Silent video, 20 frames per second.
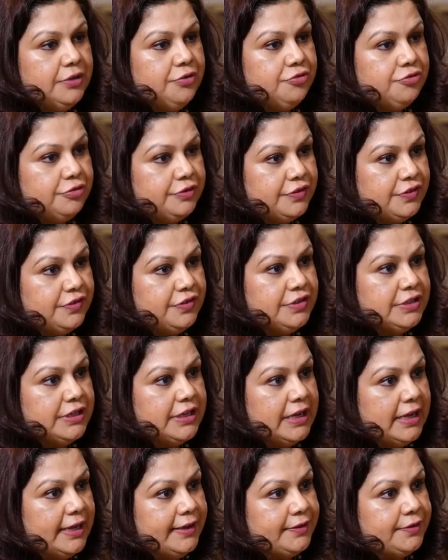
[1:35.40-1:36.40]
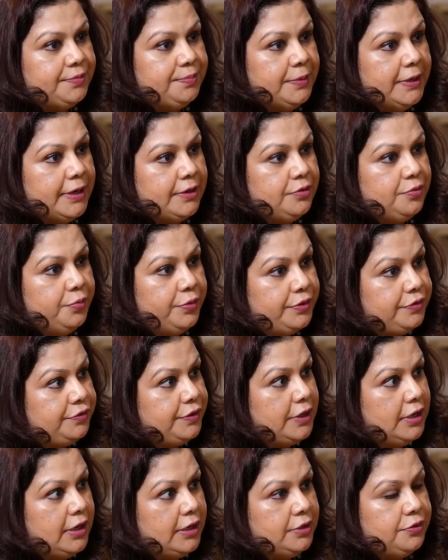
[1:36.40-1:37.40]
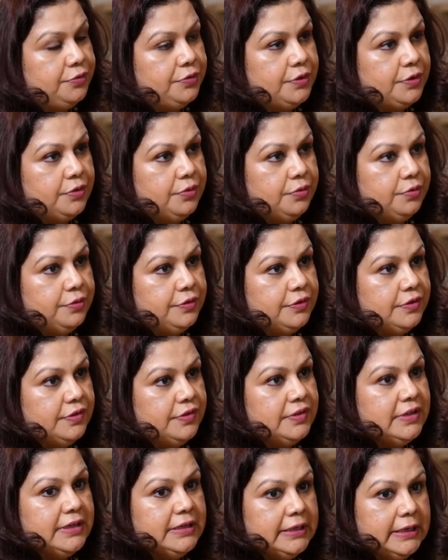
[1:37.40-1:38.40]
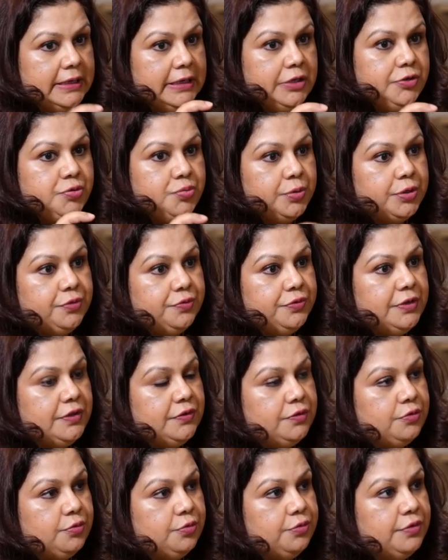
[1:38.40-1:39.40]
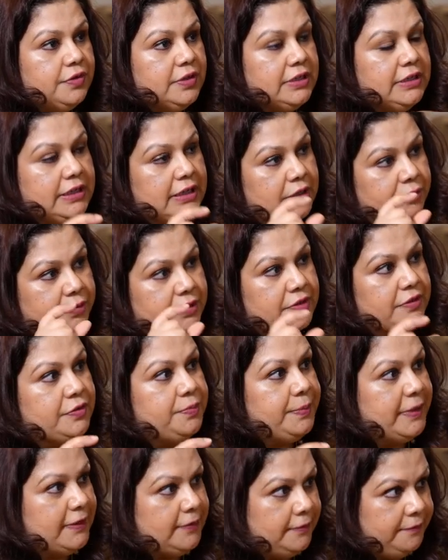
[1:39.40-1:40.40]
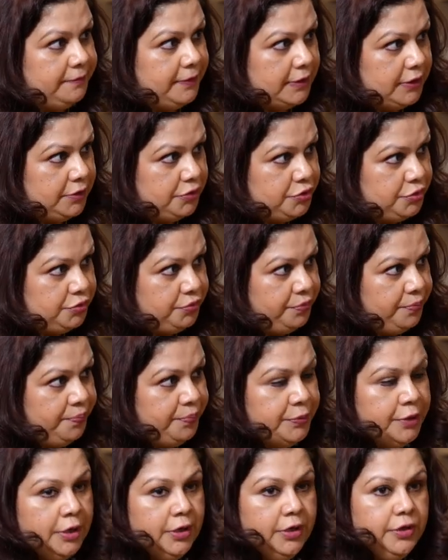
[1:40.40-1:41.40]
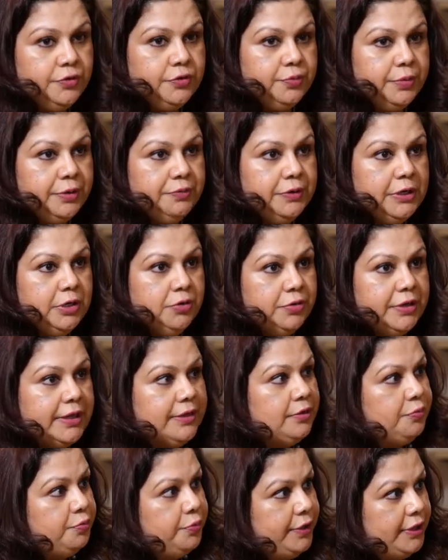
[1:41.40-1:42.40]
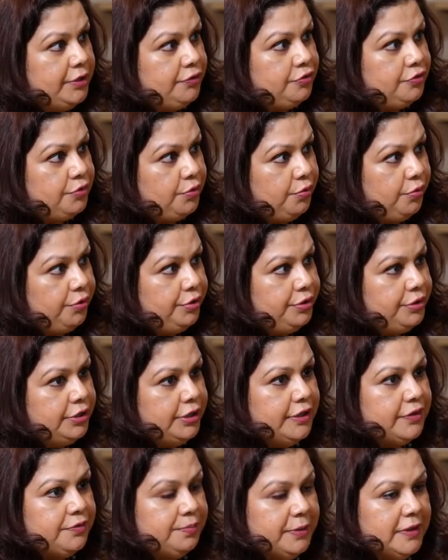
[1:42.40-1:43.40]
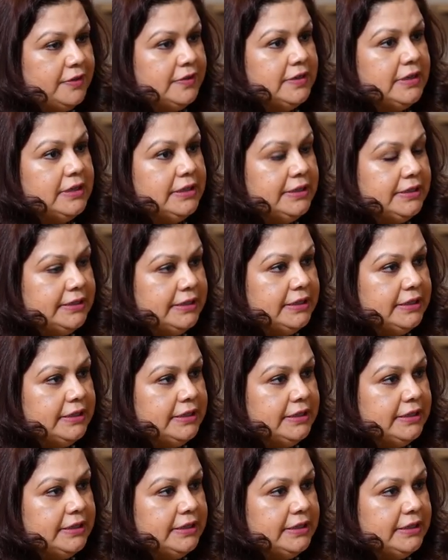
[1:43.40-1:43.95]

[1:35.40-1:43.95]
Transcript: interesting aspect with regard to the codes is that each one of these codes are dealing with a specific issue. So when we look at the wage code, it's basically